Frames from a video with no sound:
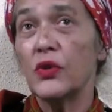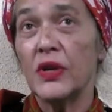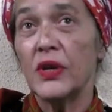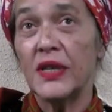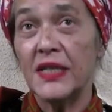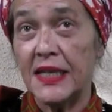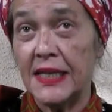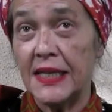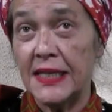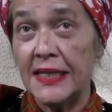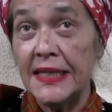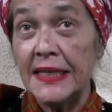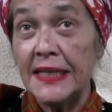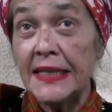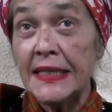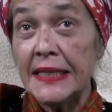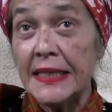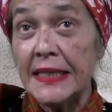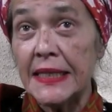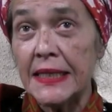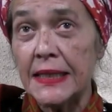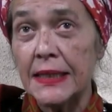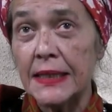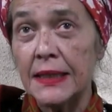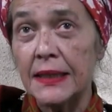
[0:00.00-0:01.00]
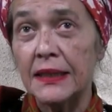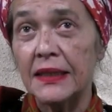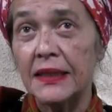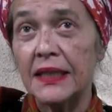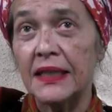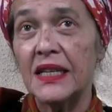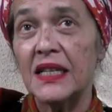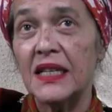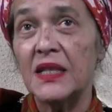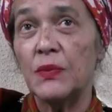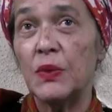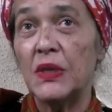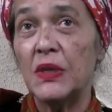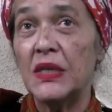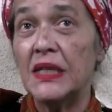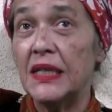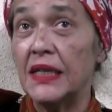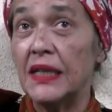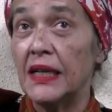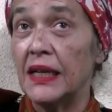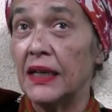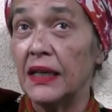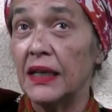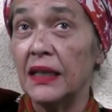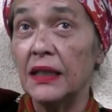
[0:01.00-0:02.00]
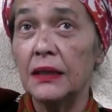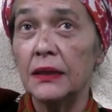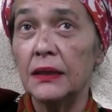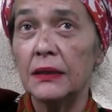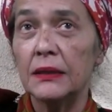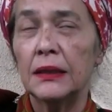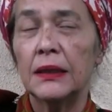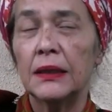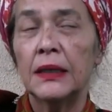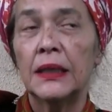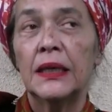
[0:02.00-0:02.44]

to existence that has been denied.